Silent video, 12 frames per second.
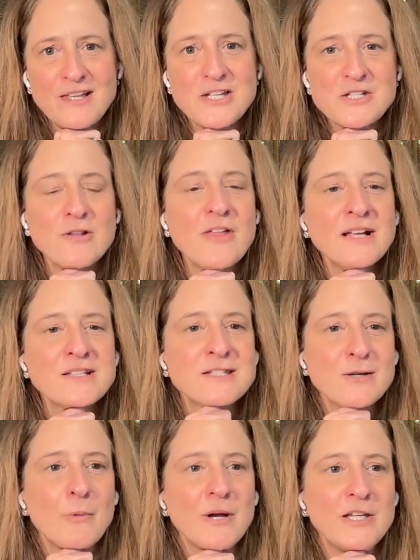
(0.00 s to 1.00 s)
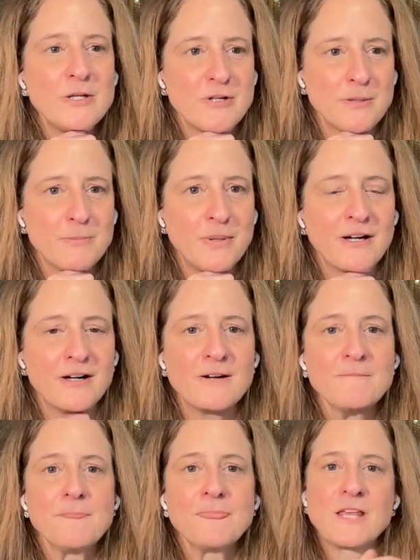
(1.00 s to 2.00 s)
So that's the way you compare.
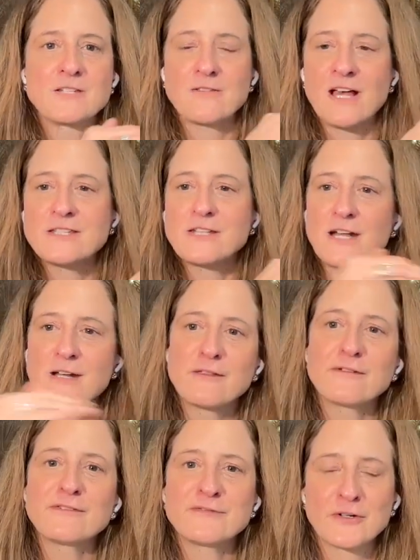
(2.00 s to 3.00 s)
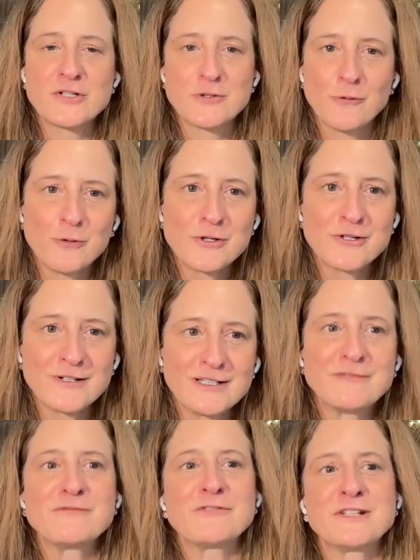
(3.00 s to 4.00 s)
So that's kind of the first order
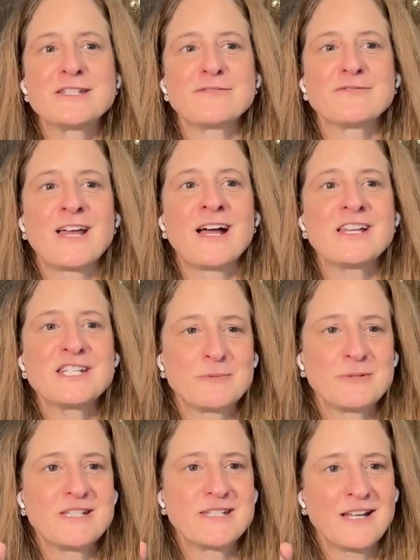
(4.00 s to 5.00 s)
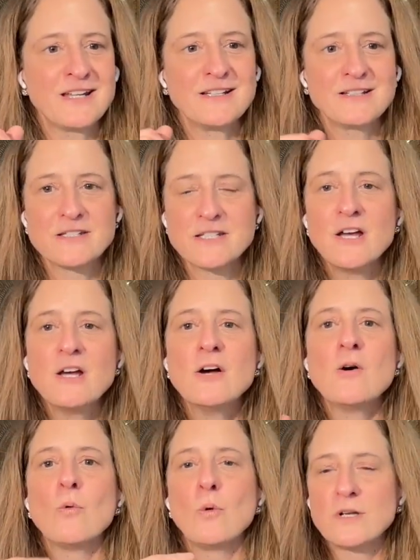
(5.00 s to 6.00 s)
inference of gas we say is,
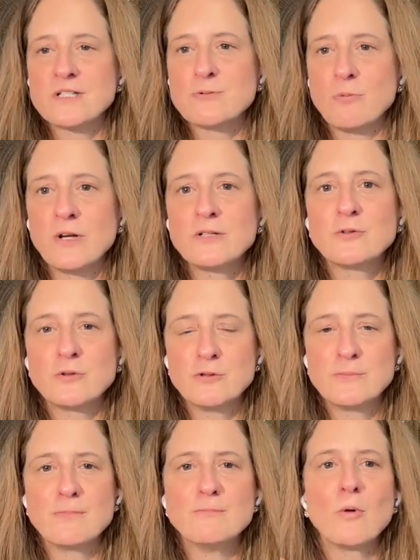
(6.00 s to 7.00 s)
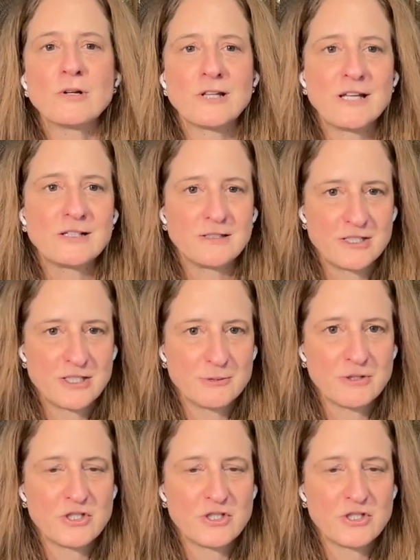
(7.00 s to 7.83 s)
was one group more likely to